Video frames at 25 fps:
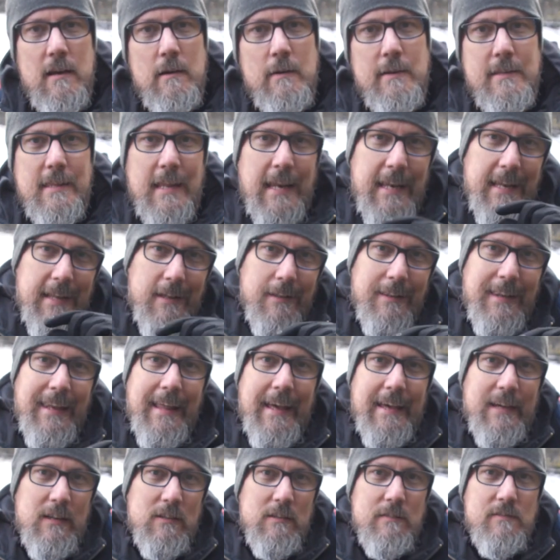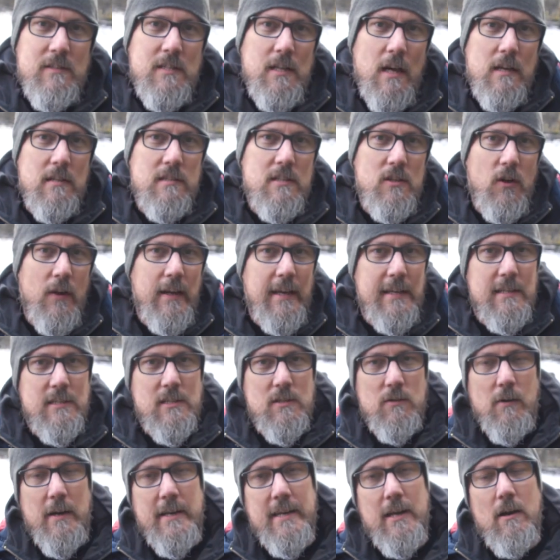with a little layer of dust on it,
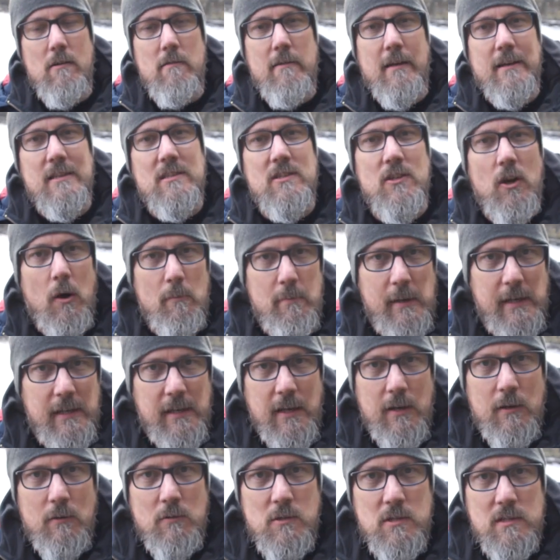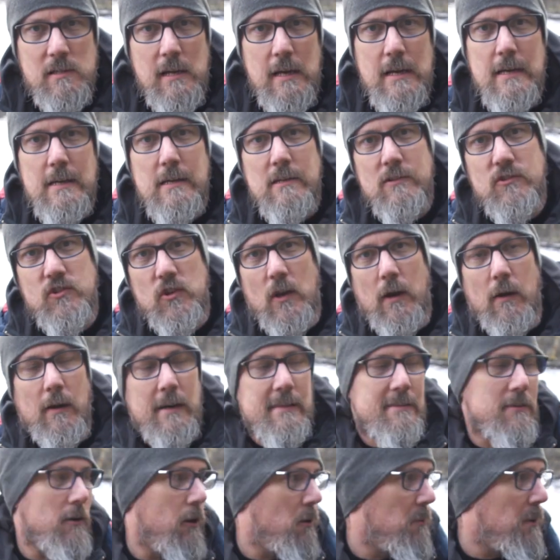so I know that's not been used. So
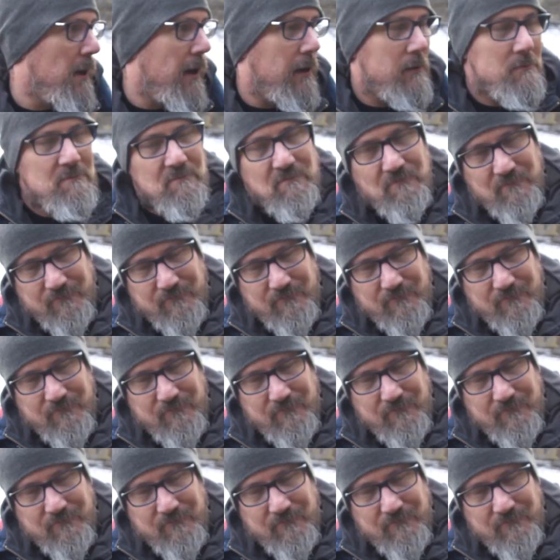I thought, well,